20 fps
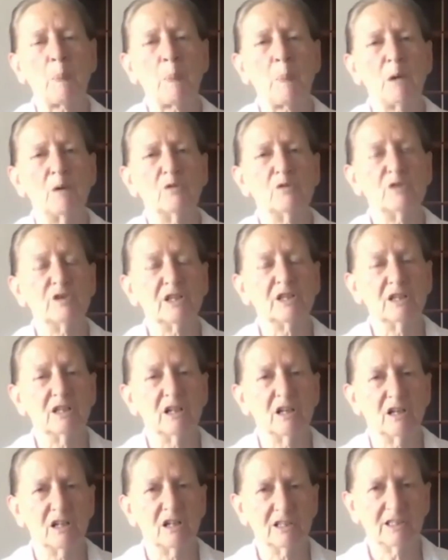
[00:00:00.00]

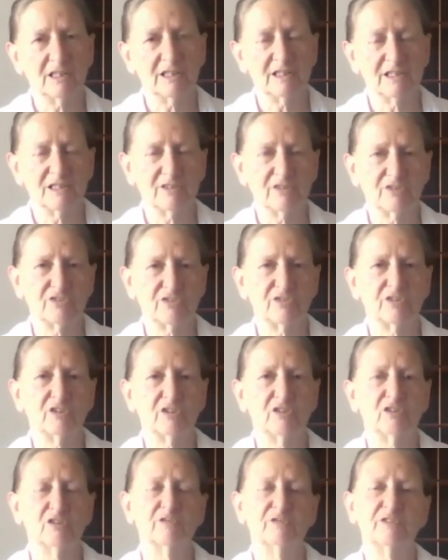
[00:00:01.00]
regardless
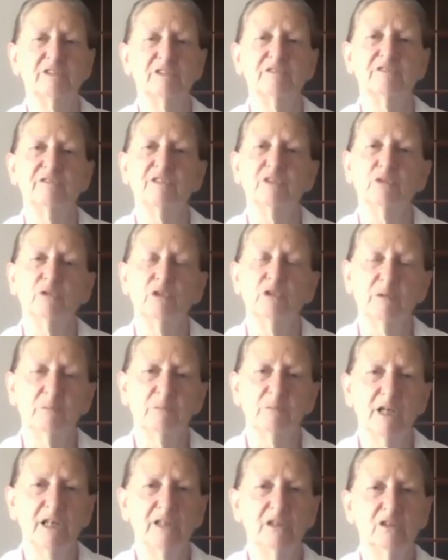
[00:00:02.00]
of if you are
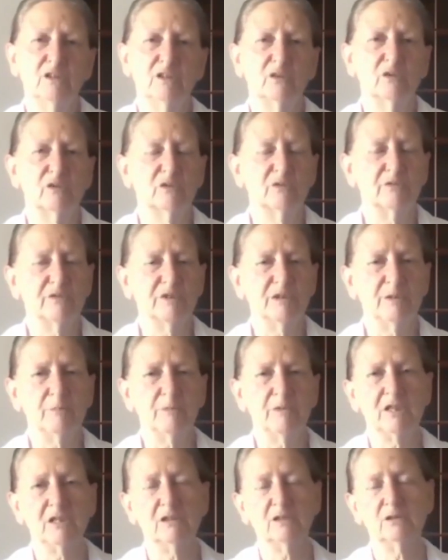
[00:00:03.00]
male or
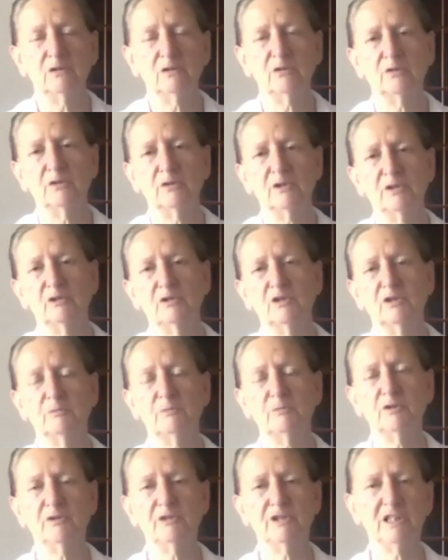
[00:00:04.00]
female, or your
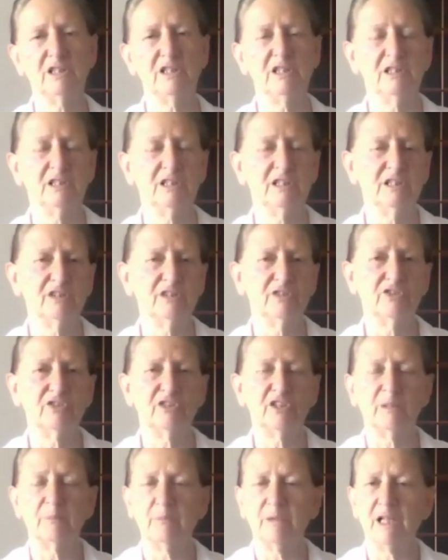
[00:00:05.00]
body is
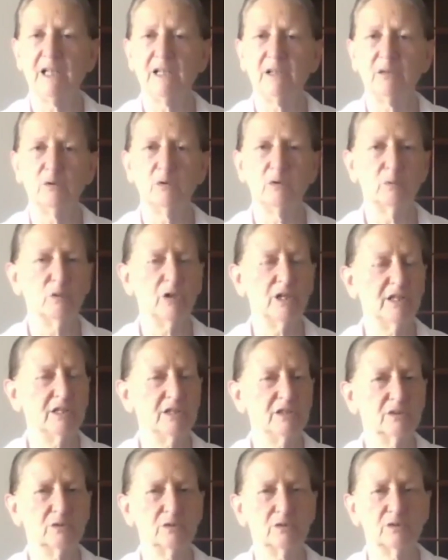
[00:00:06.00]
black or
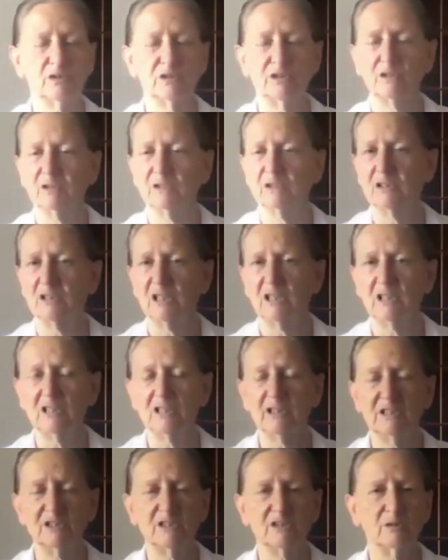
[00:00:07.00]
white or
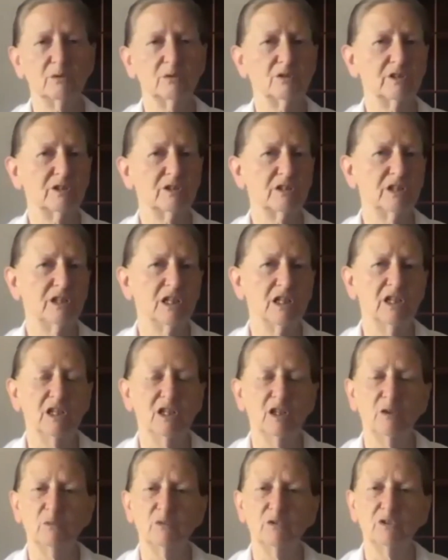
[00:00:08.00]
colored, or
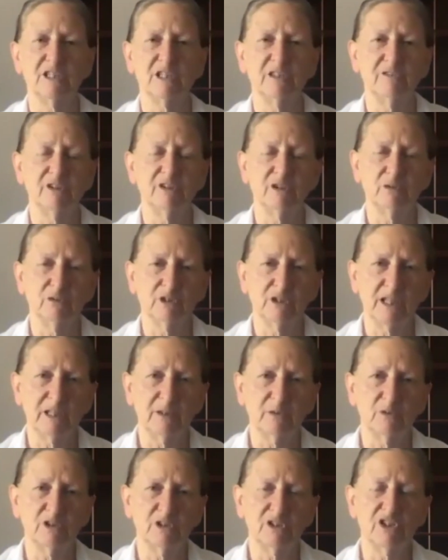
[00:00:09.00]
whatever your
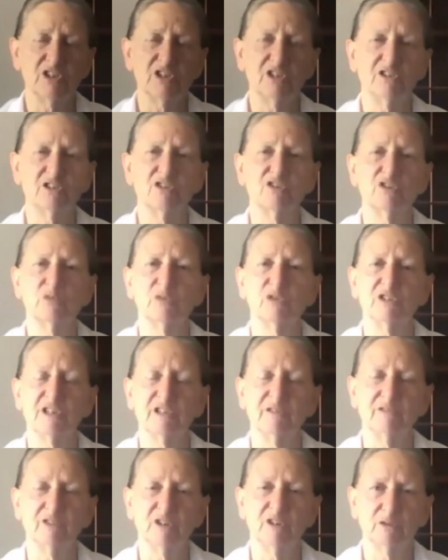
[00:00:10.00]
language is,
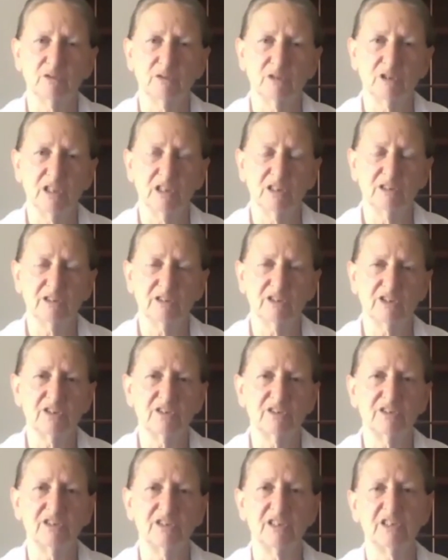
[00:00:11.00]
whatever your
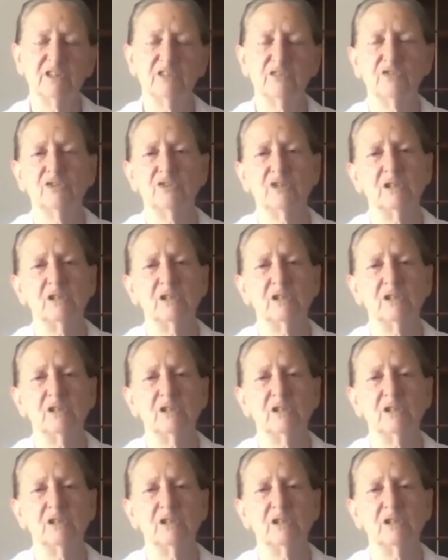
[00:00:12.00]
culture is,